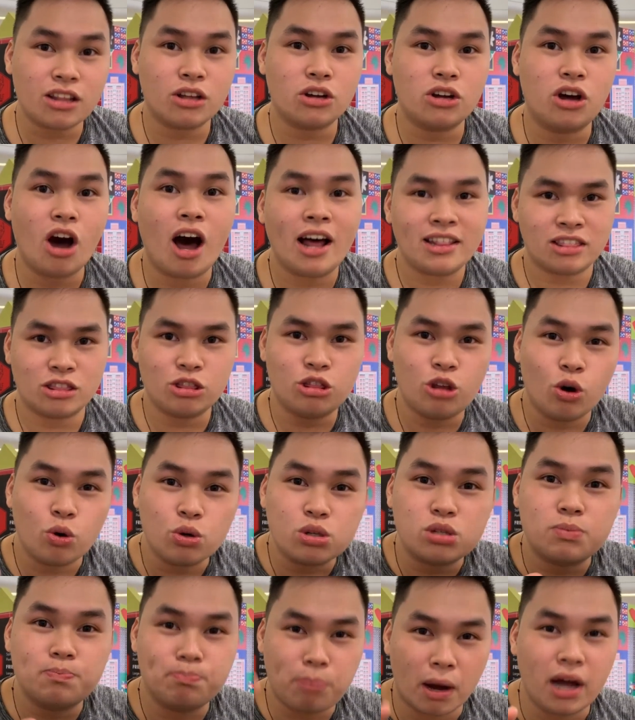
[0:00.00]
got
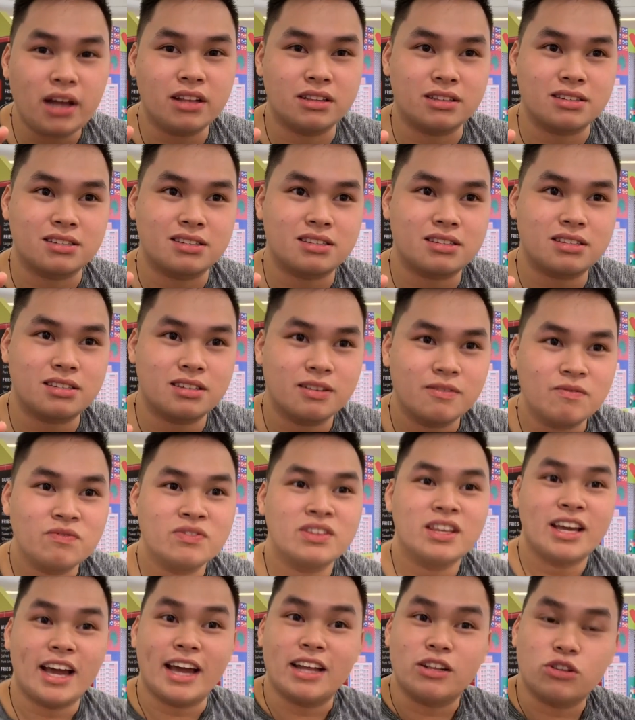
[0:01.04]
those buns
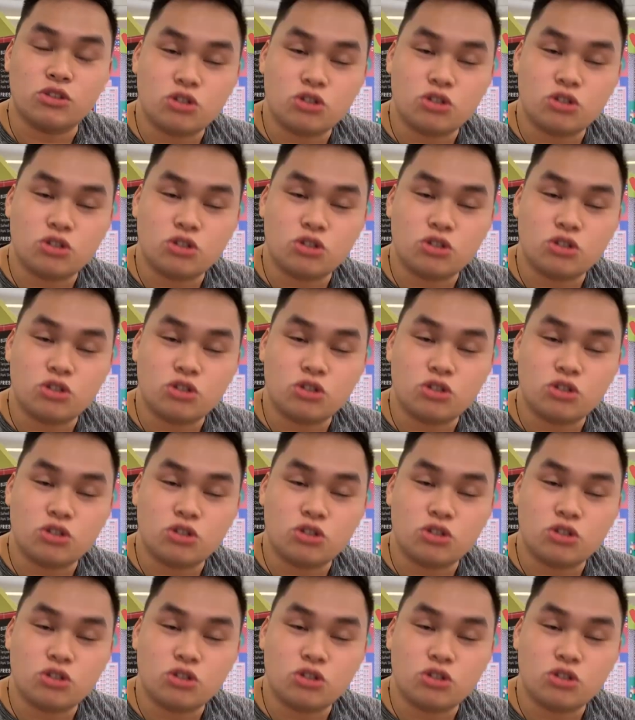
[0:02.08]
and